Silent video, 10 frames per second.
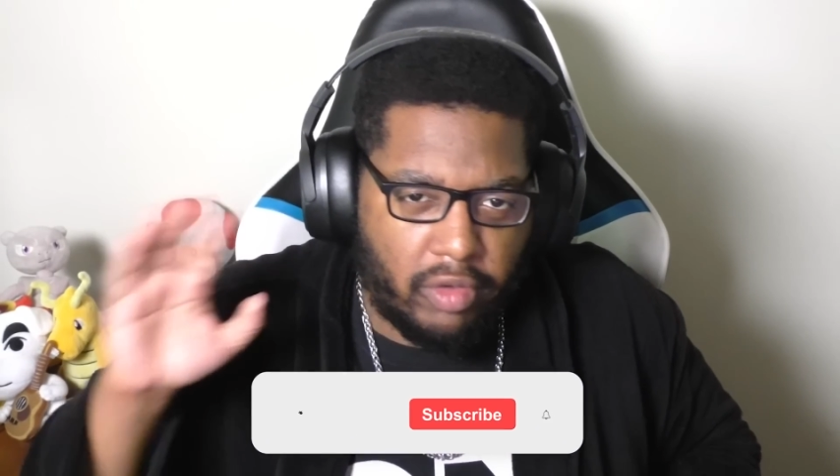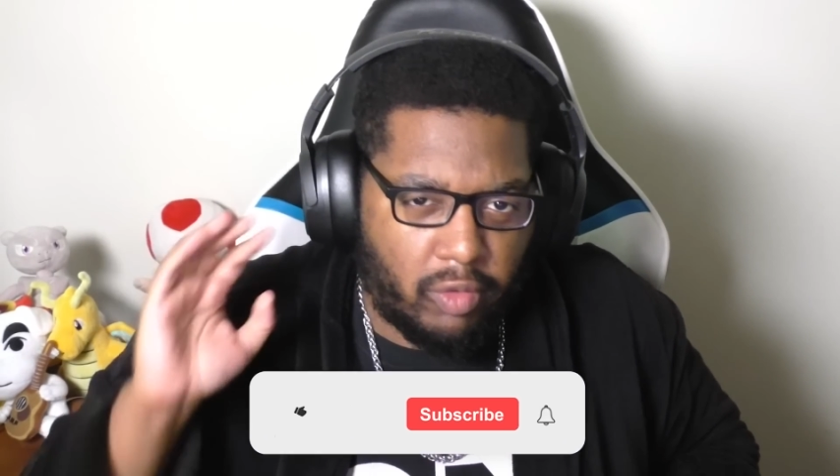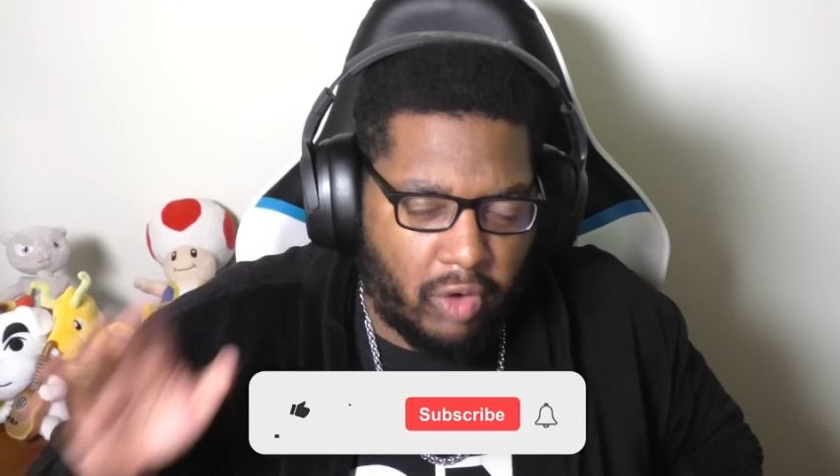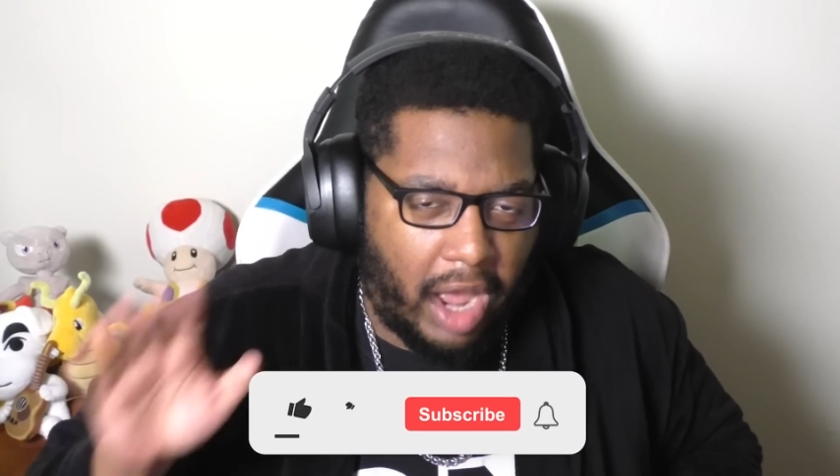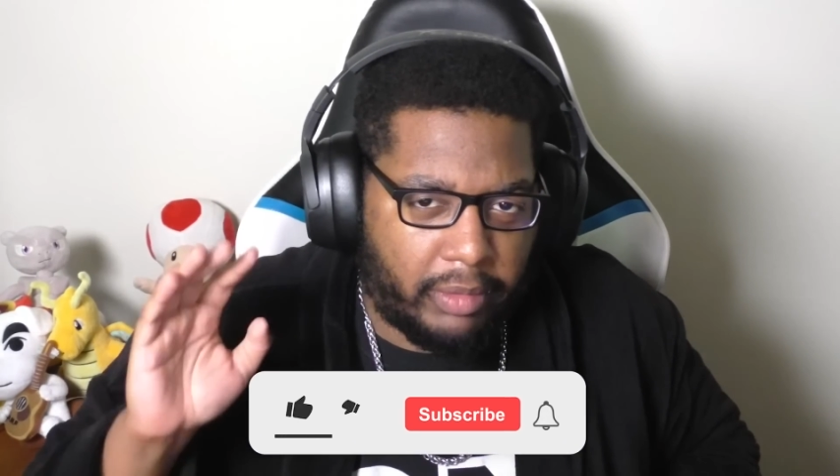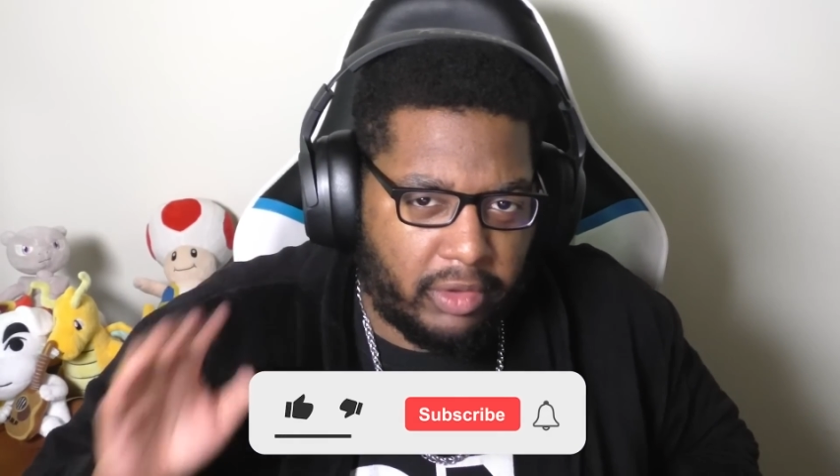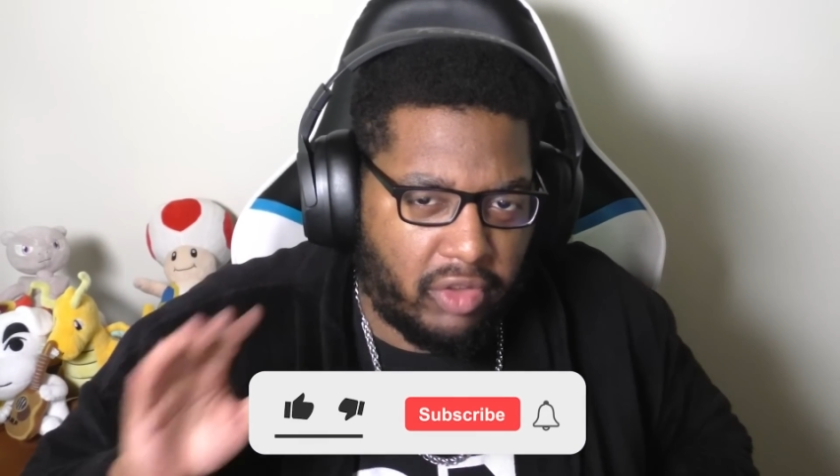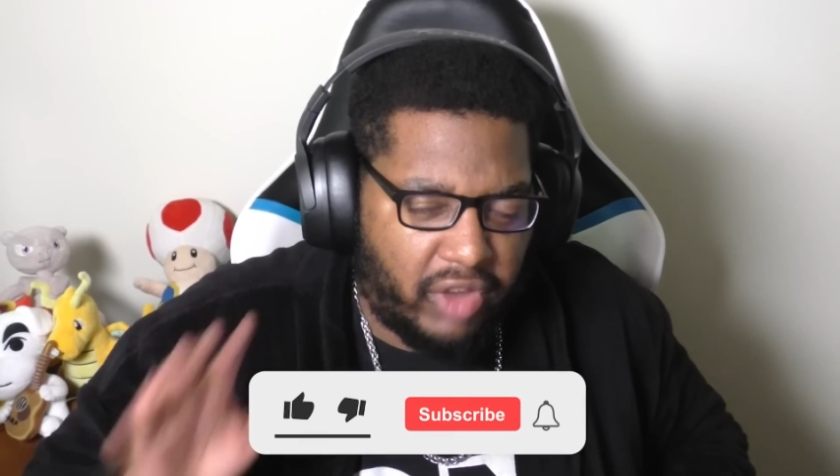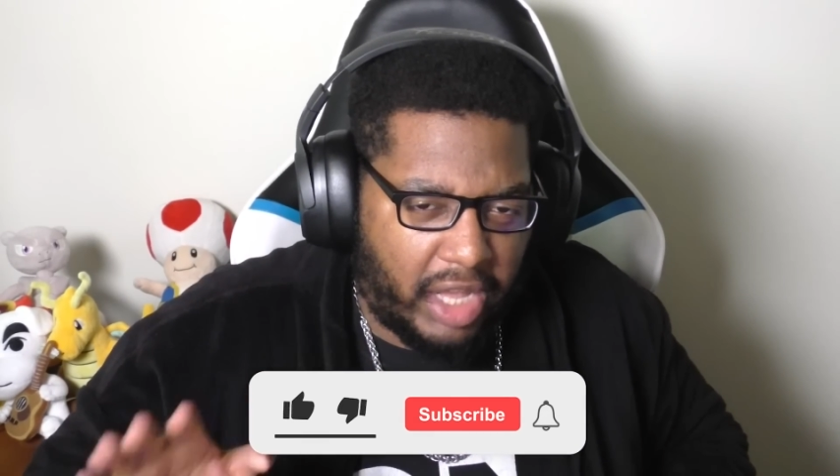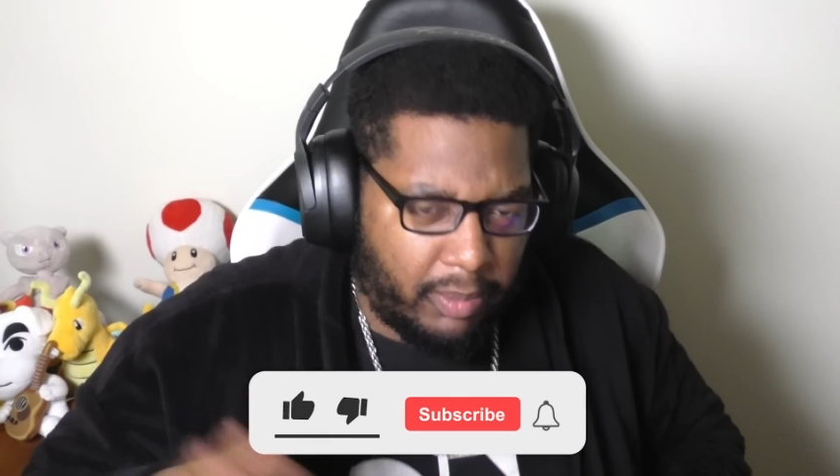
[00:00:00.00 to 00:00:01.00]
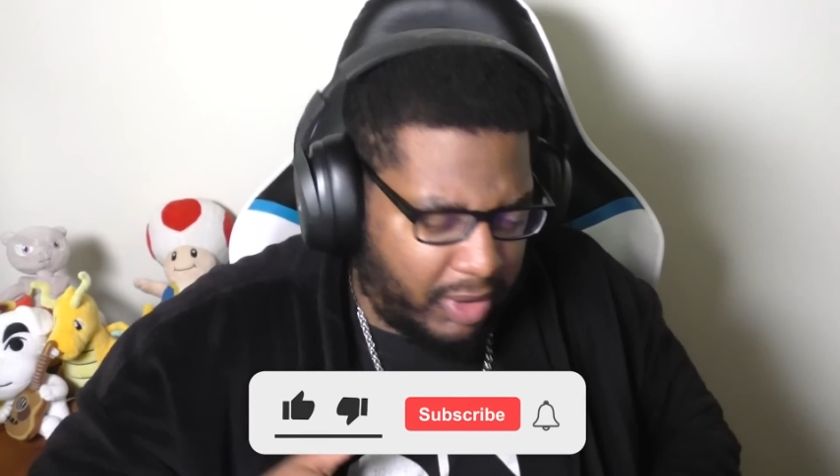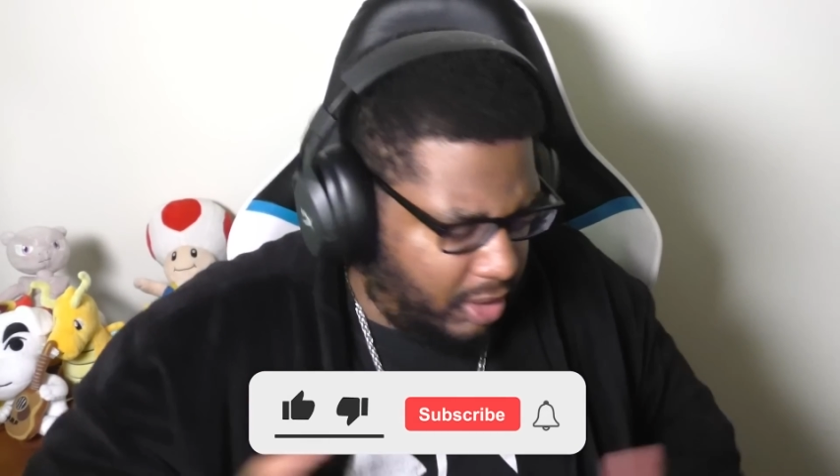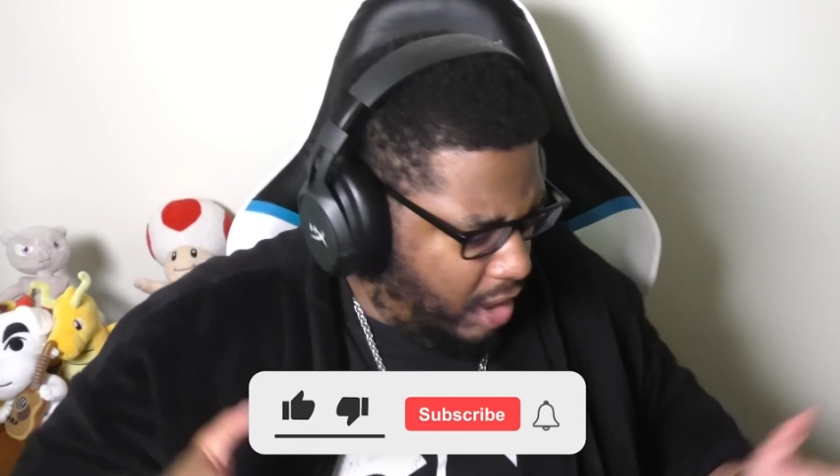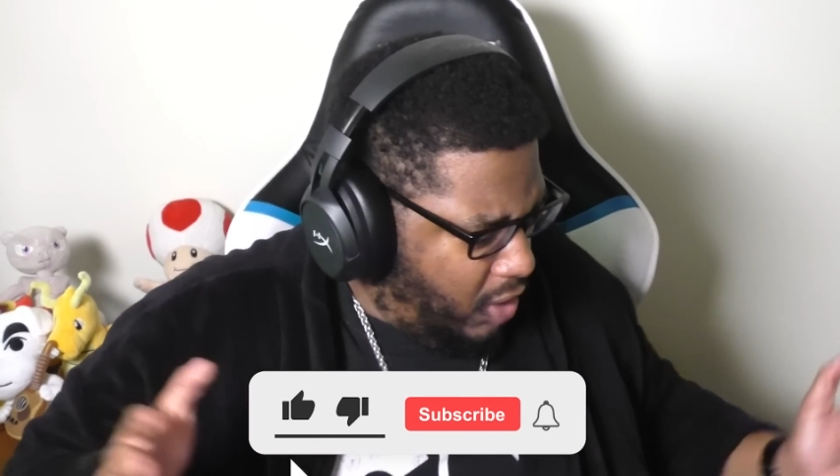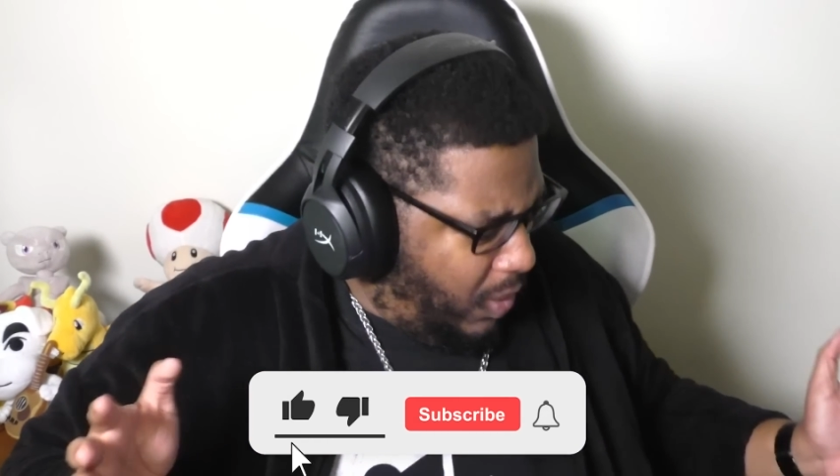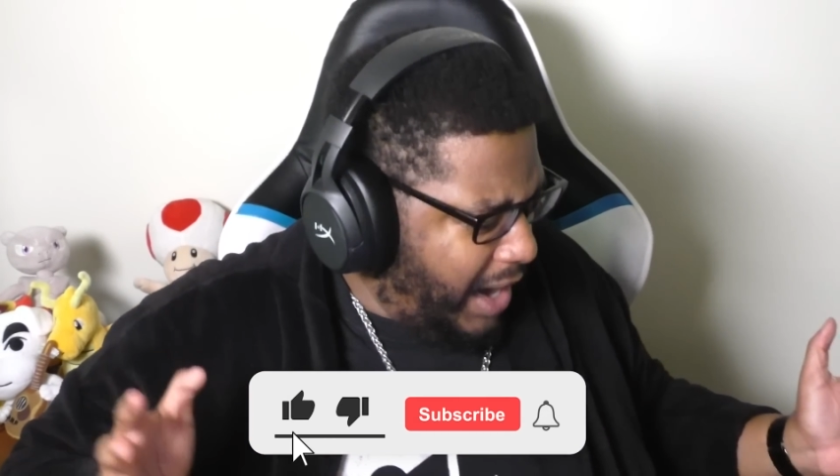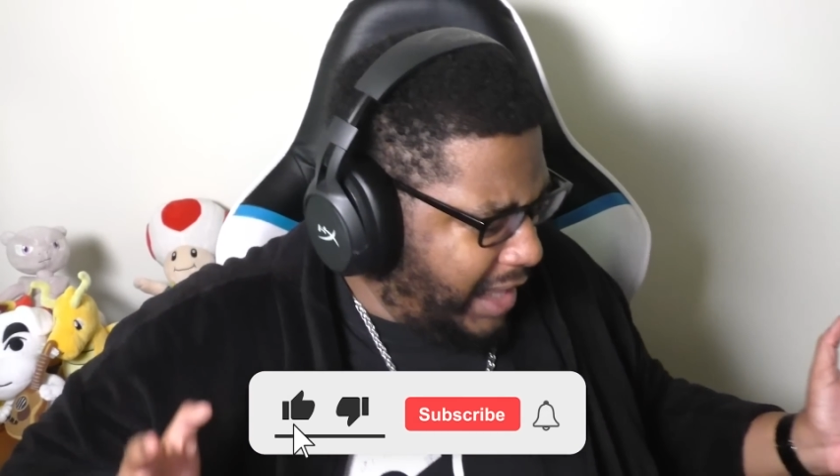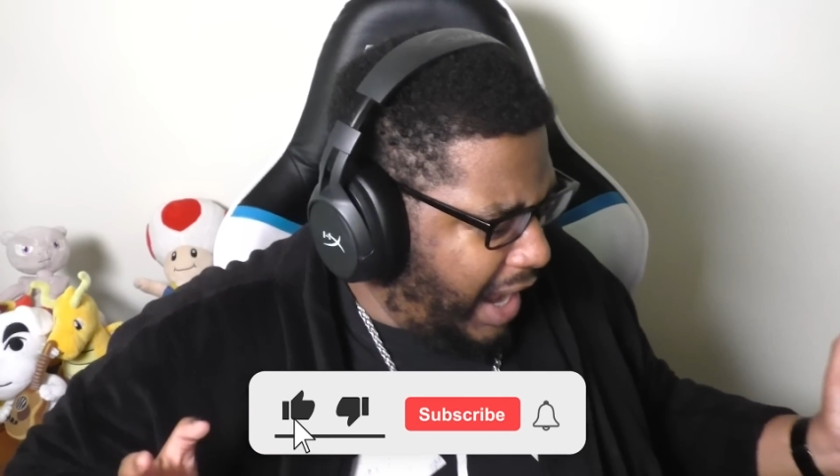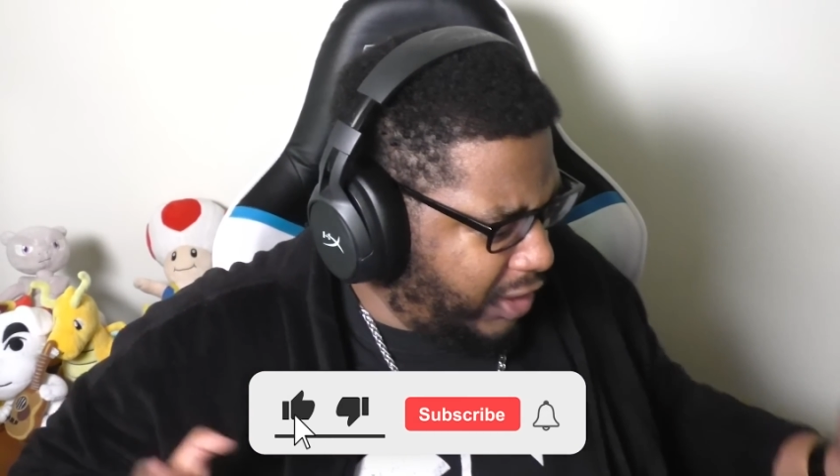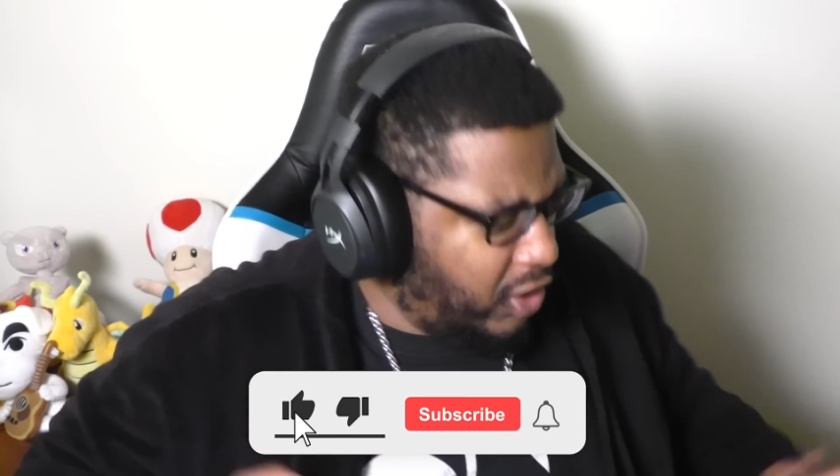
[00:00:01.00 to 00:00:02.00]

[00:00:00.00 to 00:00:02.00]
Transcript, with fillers: subscribed to the channel, but why not?